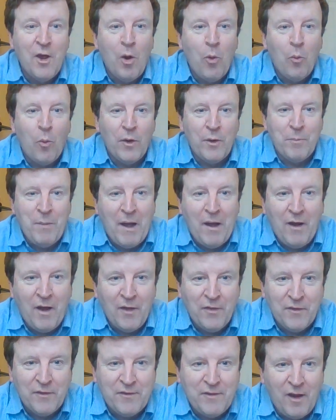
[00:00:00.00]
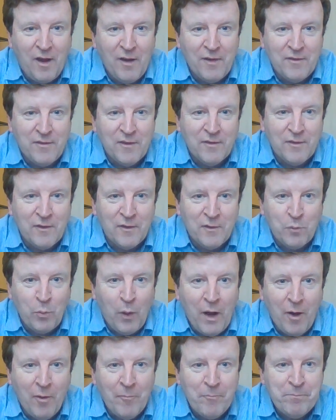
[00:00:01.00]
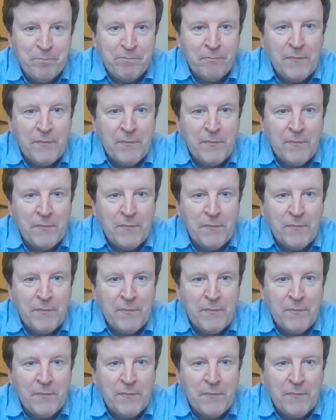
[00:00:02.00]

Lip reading: What about other sciences as well?